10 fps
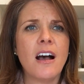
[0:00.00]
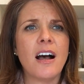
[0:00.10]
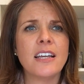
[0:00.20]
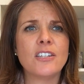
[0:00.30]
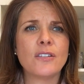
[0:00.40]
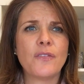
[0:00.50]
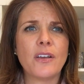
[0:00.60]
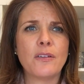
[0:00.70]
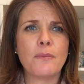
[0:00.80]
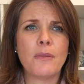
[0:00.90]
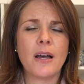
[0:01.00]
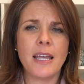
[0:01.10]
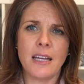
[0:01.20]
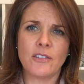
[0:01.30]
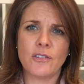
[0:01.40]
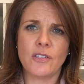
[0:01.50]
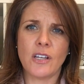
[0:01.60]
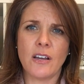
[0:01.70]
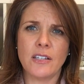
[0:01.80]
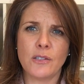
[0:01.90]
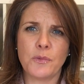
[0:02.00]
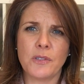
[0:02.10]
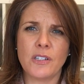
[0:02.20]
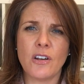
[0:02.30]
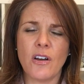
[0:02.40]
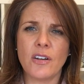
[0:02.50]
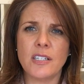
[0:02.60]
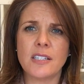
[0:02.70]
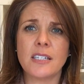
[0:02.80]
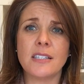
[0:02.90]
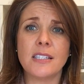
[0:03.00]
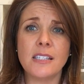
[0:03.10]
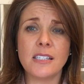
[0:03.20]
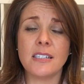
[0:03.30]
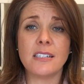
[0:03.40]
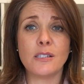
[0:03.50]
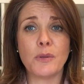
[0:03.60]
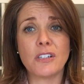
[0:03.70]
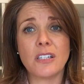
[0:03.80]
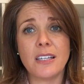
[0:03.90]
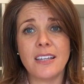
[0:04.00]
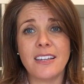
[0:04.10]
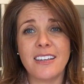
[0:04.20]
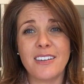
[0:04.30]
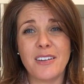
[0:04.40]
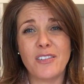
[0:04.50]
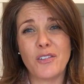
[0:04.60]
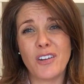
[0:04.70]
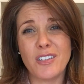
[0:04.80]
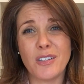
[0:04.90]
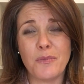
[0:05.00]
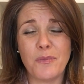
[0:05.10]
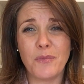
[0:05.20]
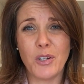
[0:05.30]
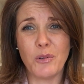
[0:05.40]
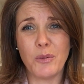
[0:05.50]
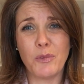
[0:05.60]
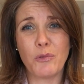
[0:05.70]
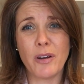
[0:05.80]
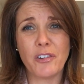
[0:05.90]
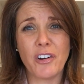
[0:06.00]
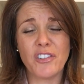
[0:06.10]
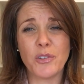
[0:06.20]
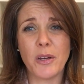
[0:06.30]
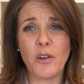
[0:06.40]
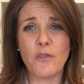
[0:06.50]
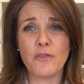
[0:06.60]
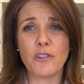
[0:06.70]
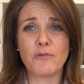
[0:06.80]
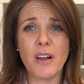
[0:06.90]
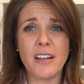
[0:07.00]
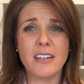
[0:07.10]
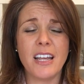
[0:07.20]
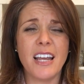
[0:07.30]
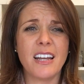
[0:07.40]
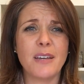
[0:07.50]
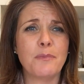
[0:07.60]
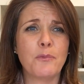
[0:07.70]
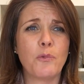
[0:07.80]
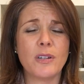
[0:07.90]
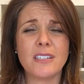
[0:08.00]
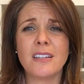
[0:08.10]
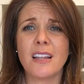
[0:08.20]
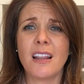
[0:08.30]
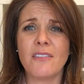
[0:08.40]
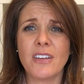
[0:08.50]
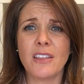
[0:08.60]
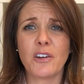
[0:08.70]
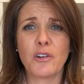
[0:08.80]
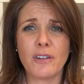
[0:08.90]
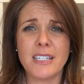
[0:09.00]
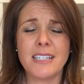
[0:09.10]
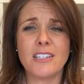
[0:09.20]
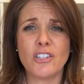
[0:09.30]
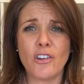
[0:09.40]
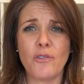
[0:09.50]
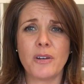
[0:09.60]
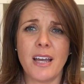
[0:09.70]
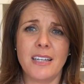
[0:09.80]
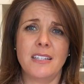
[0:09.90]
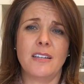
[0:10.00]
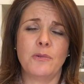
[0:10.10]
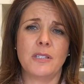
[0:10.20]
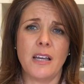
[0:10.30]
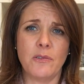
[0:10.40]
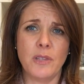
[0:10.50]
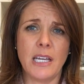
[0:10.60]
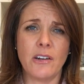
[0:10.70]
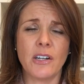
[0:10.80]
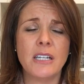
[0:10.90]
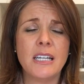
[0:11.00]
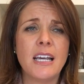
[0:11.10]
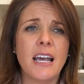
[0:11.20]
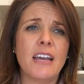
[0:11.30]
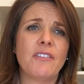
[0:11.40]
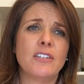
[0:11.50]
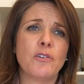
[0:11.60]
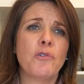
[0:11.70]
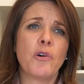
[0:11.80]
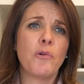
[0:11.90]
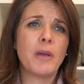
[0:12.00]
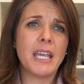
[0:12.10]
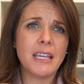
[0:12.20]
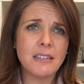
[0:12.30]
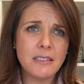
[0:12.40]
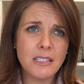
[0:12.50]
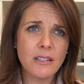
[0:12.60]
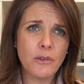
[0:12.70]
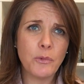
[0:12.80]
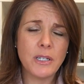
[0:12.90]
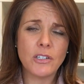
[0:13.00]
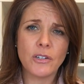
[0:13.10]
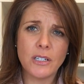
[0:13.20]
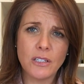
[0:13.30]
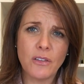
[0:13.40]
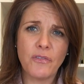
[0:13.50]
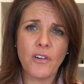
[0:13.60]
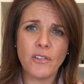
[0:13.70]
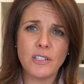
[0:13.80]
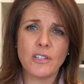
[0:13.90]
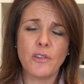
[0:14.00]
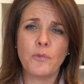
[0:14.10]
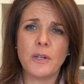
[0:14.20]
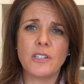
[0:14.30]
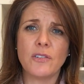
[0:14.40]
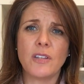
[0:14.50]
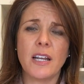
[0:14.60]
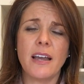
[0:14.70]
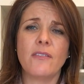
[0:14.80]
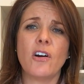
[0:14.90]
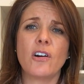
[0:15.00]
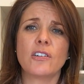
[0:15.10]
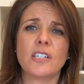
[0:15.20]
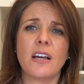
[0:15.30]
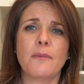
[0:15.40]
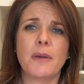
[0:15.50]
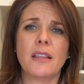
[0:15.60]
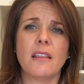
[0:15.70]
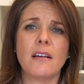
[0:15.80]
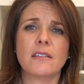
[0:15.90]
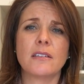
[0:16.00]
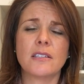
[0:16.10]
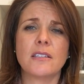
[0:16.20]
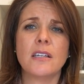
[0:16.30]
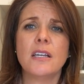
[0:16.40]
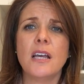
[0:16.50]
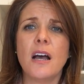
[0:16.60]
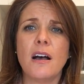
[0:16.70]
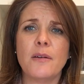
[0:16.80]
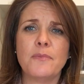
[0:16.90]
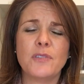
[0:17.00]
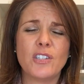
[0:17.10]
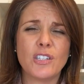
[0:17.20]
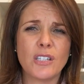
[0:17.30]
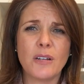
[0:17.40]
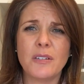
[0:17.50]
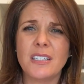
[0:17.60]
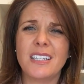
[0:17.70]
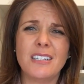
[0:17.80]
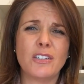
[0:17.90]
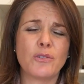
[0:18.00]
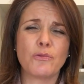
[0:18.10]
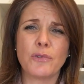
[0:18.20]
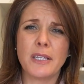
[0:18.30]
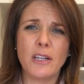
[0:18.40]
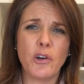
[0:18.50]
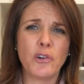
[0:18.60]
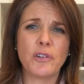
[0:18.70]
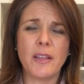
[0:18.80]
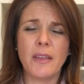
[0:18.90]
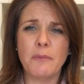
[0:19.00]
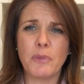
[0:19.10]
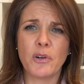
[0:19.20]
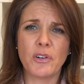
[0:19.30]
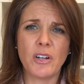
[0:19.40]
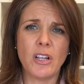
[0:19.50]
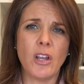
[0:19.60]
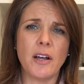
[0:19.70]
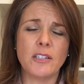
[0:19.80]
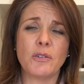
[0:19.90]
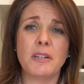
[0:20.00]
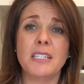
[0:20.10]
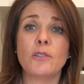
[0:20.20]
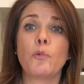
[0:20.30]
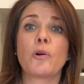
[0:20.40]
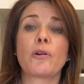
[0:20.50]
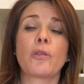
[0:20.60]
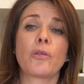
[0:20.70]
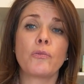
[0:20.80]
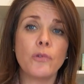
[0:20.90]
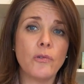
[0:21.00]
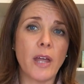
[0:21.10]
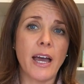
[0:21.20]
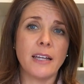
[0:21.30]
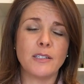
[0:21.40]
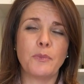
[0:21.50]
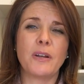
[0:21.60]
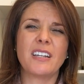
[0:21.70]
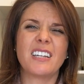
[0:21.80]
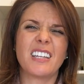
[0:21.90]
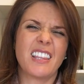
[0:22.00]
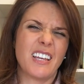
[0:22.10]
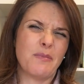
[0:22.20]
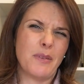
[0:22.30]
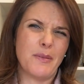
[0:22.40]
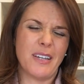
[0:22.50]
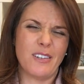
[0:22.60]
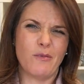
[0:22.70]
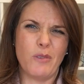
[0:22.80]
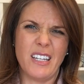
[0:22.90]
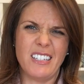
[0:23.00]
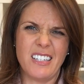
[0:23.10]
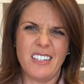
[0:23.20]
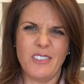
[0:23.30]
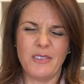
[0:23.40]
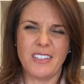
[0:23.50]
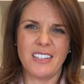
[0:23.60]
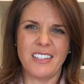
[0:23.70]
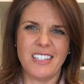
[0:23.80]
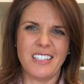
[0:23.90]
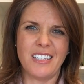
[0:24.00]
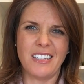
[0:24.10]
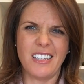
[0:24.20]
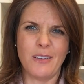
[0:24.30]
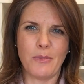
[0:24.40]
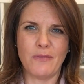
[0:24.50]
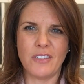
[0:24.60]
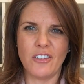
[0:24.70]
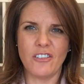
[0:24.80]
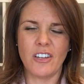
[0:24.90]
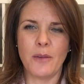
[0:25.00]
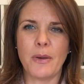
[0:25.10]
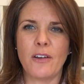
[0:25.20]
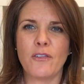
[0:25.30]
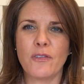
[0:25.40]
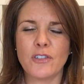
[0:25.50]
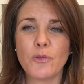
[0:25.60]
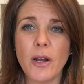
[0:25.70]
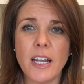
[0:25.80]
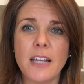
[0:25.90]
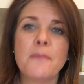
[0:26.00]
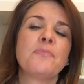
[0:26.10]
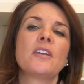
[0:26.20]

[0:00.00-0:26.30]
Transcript: I just found that my exercise was not as consistent, especially as I'm a runner, so I go for a run, and I wasn't loving the crazy snow and ice that was out there. If I don't go into the winter, into the fall, into the winter, then I have a hard time. My lungs they just really hurt and they burn a lot. So I need to work through that, but I thought maybe I'd wait until it was consistently above zero to get back to running.